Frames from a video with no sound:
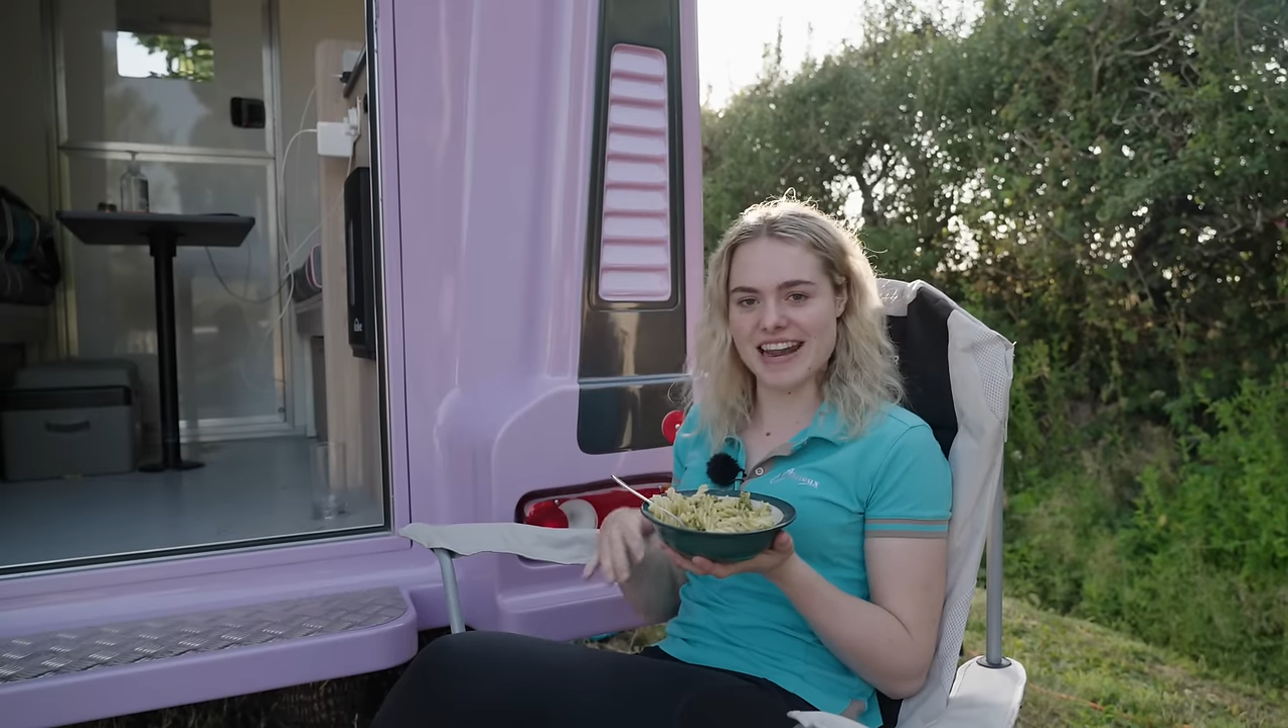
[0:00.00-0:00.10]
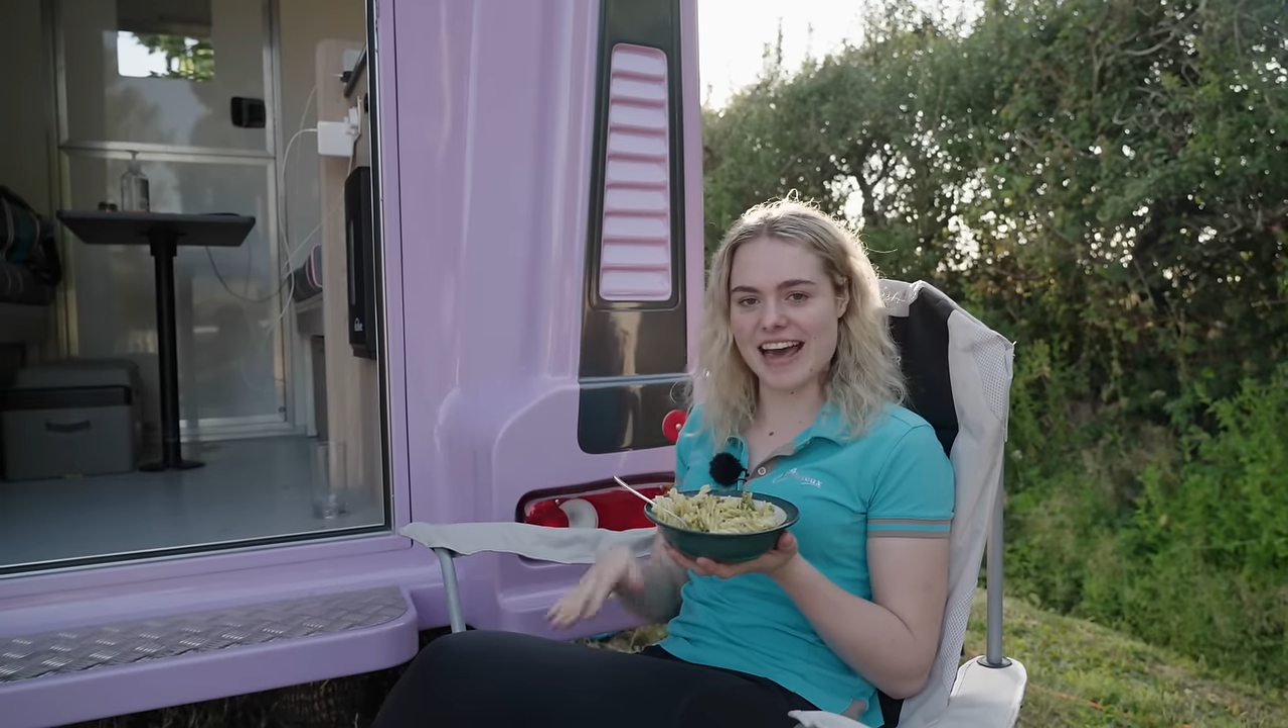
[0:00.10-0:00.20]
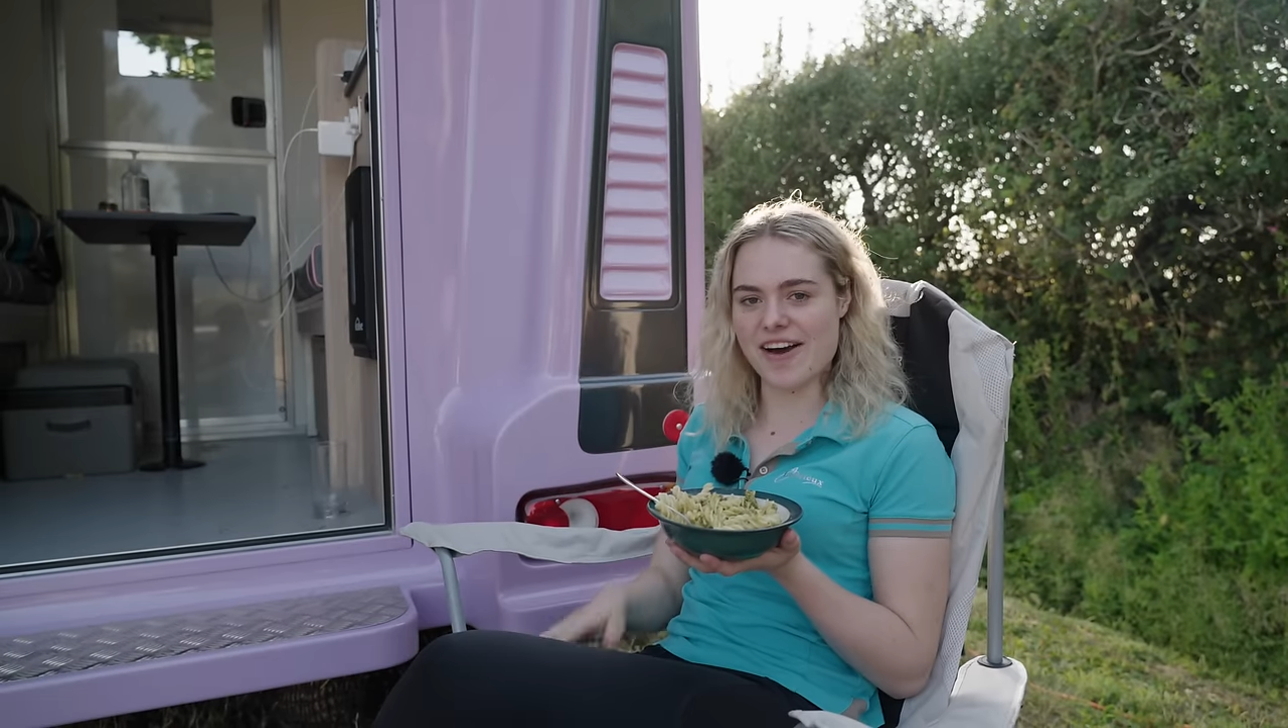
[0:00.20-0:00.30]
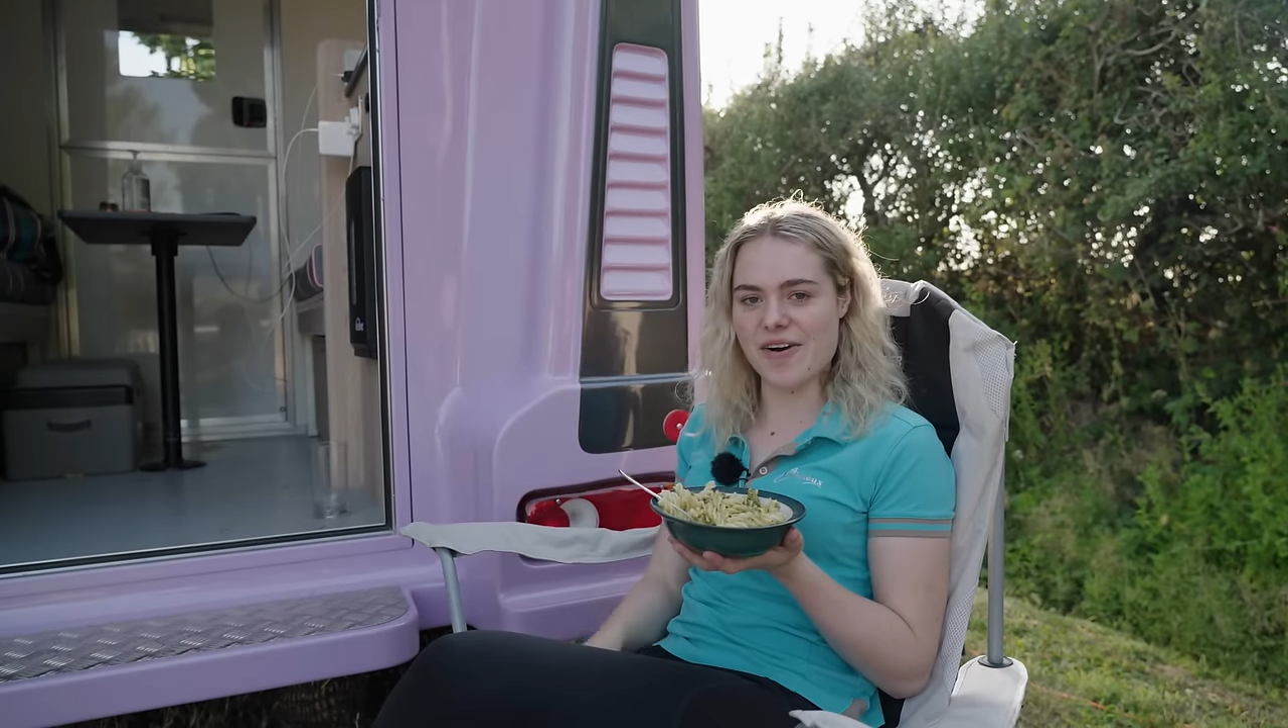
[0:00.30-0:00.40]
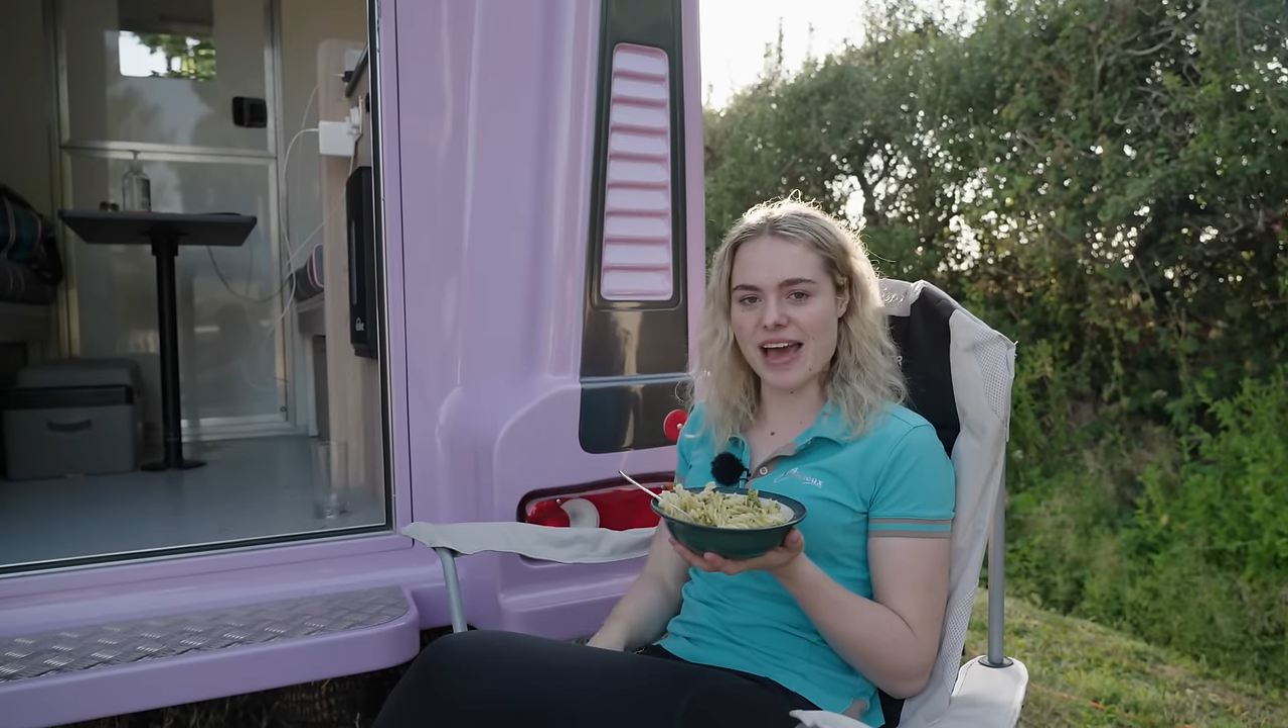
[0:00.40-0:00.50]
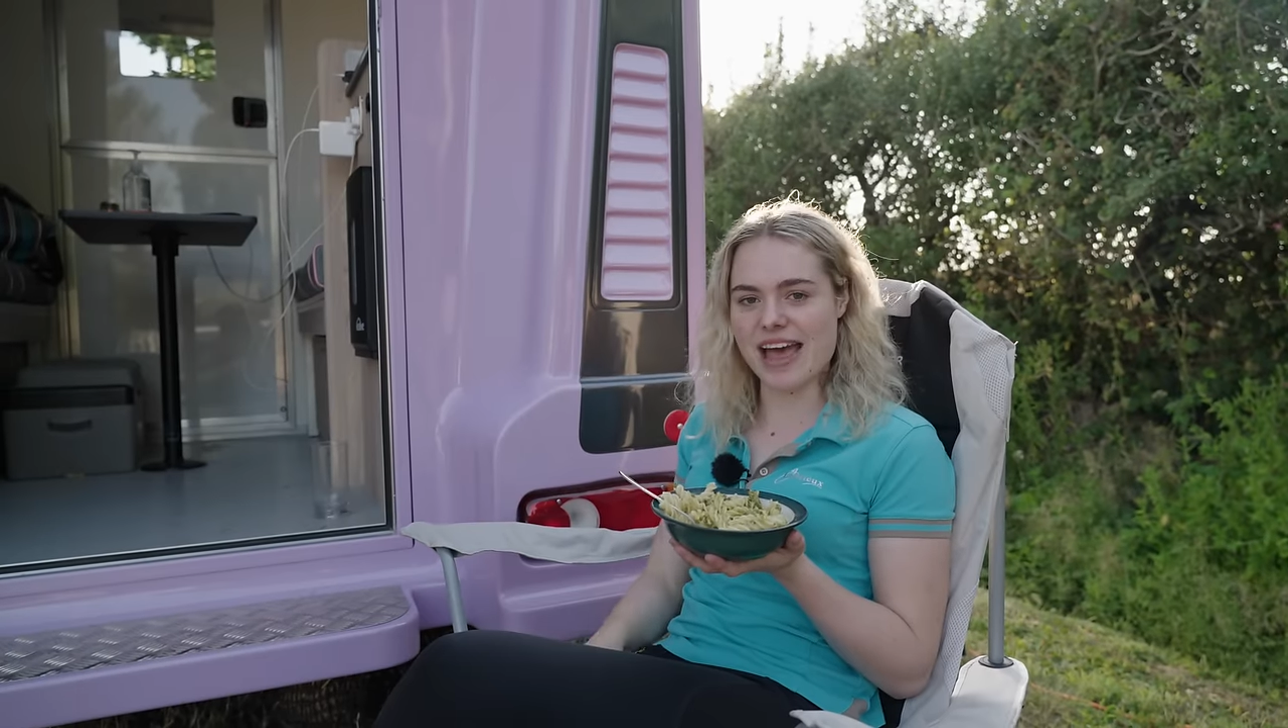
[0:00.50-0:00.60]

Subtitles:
now,